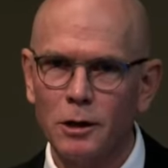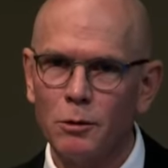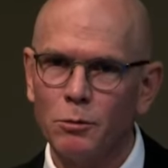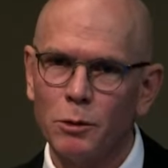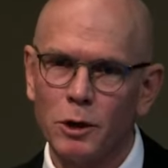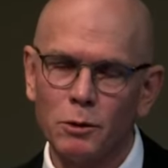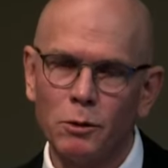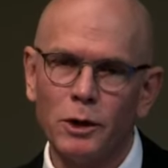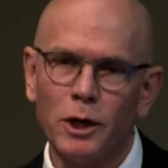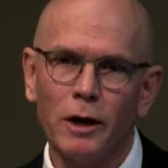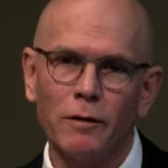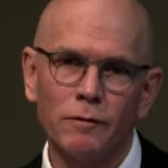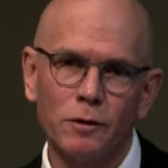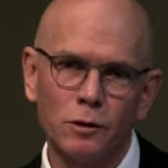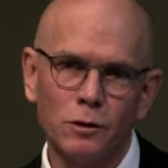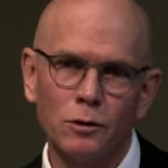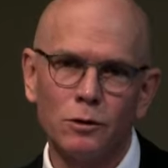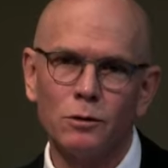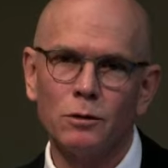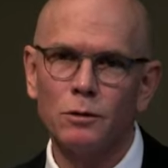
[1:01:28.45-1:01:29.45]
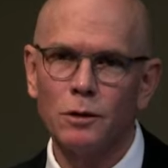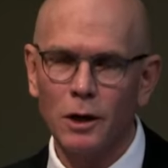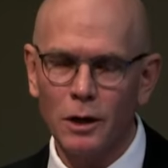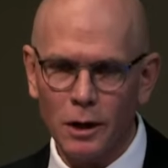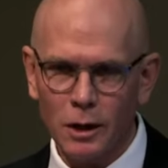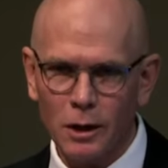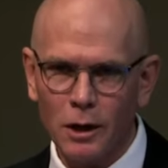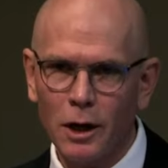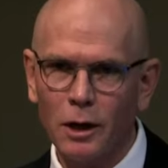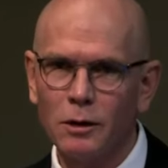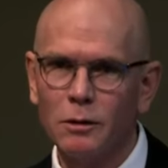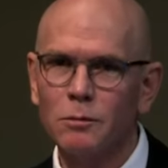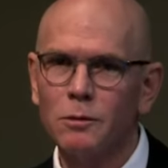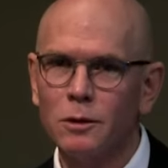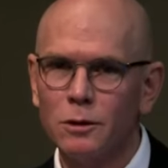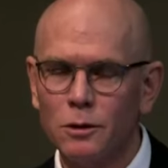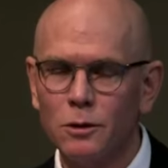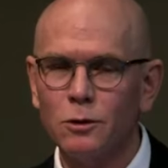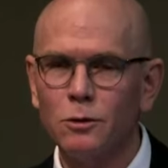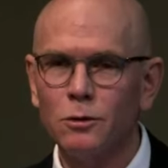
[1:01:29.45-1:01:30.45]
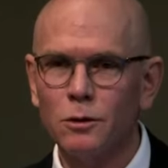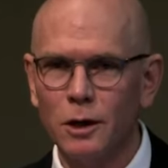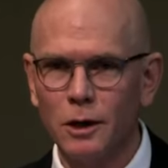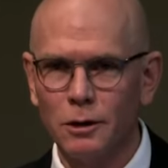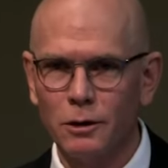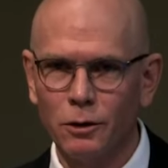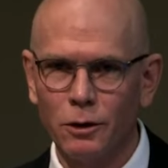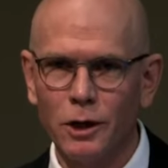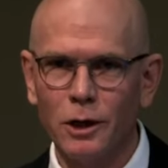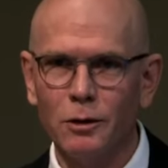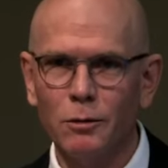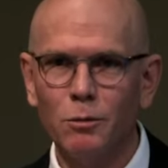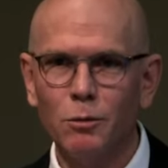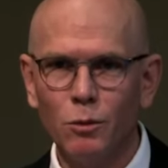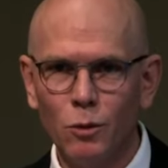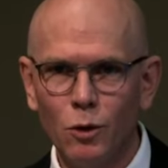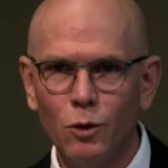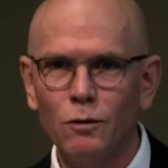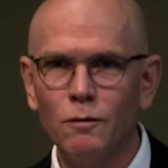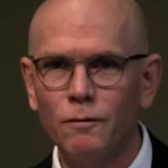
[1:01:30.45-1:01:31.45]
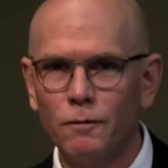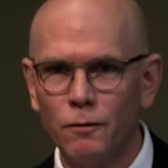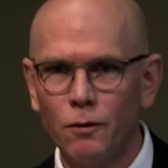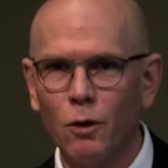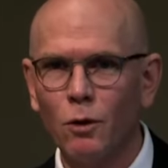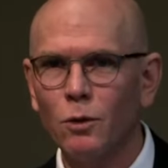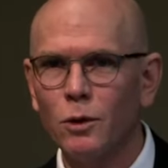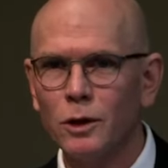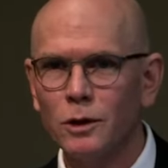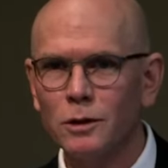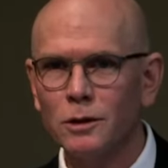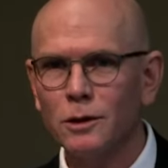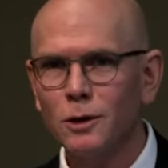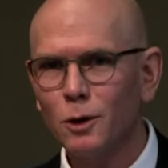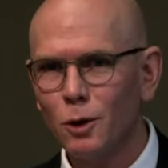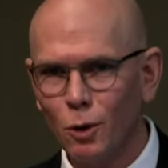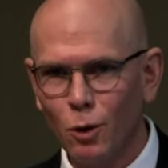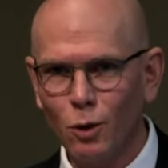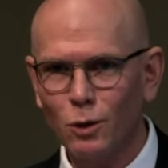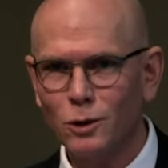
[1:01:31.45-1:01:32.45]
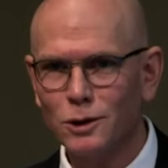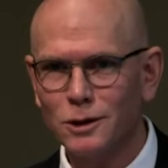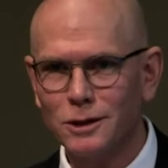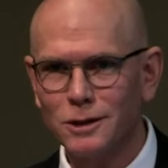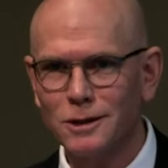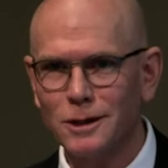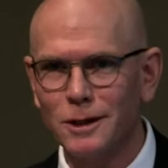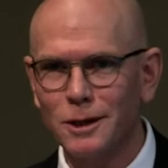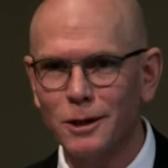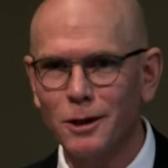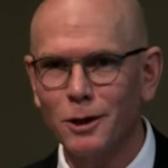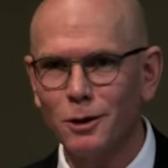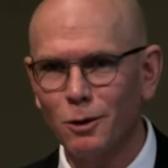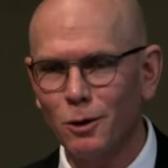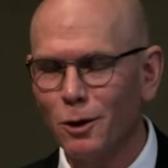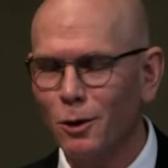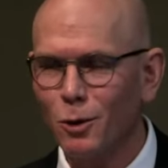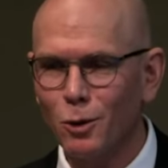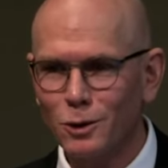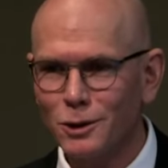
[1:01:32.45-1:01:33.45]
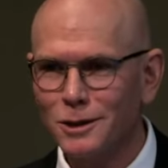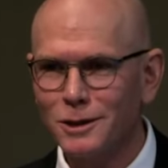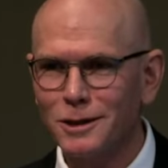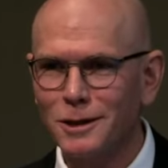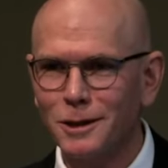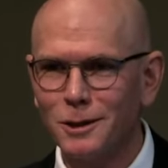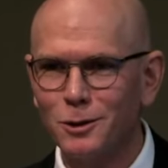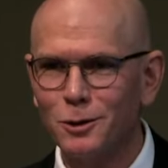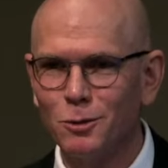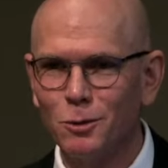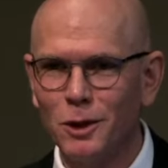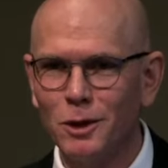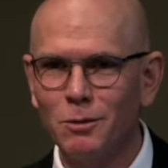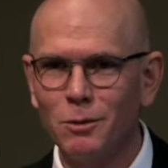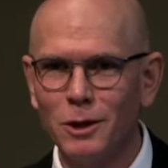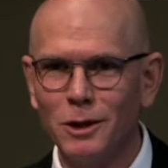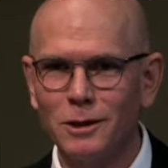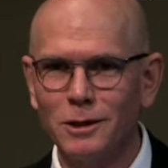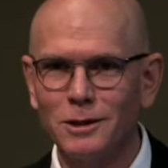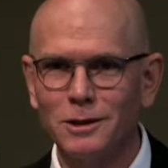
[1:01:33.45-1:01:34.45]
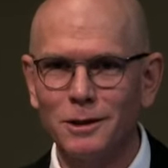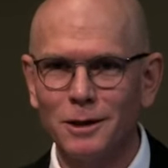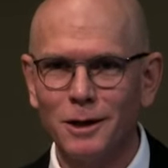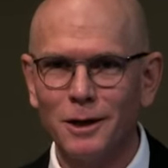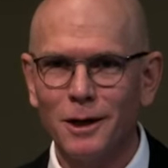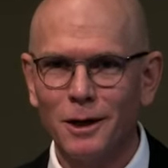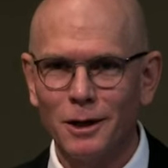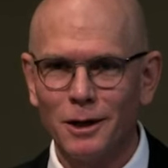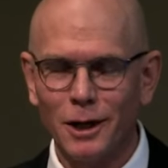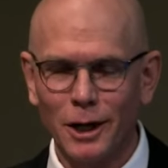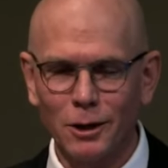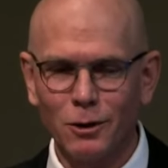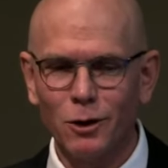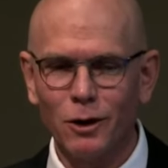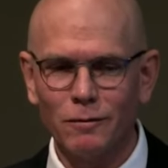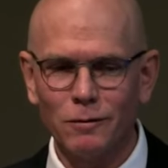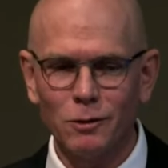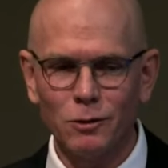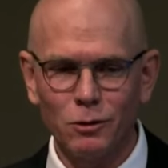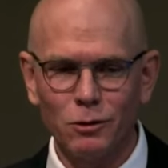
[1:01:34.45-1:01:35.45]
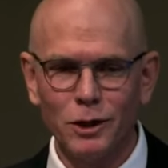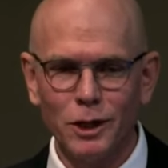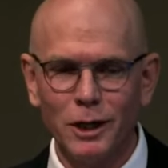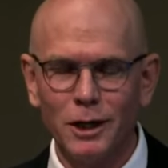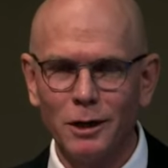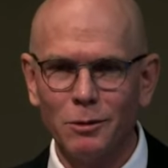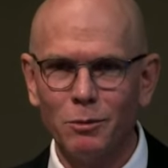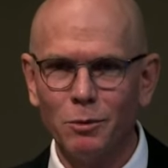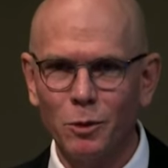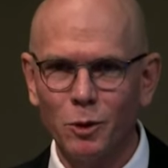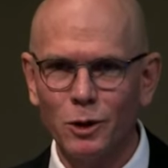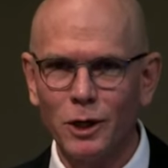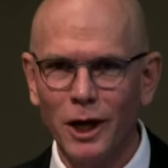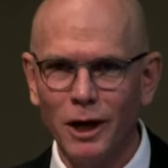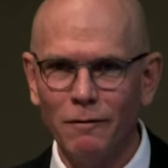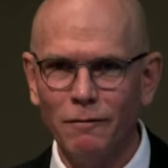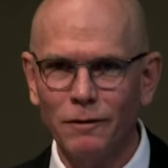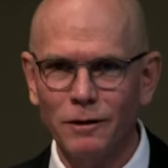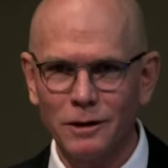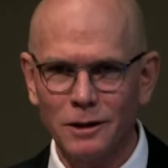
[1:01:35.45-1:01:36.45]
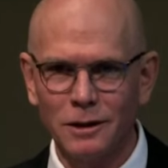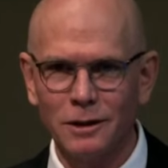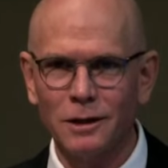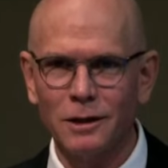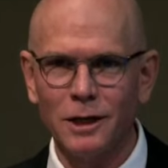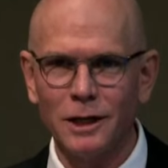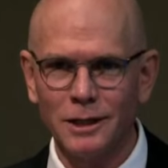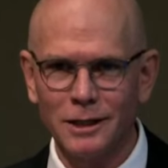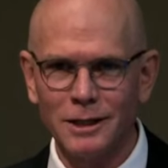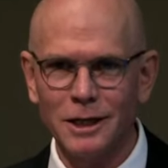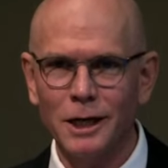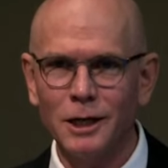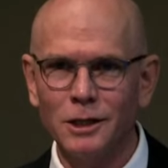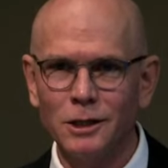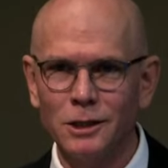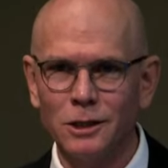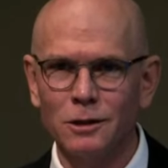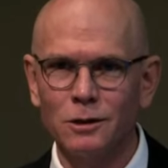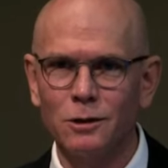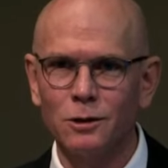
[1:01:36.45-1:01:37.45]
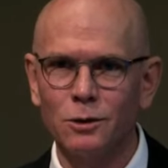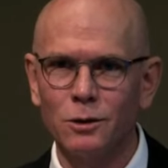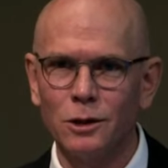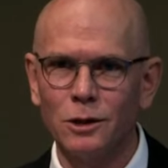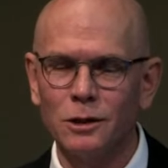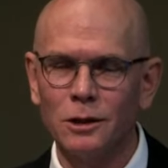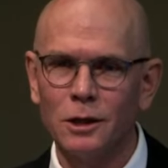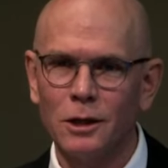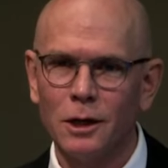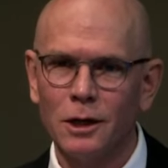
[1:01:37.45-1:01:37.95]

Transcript: But we have to, I do agree, move forward cautiously. And cautiously to me means like you have to really put effort and attention to it.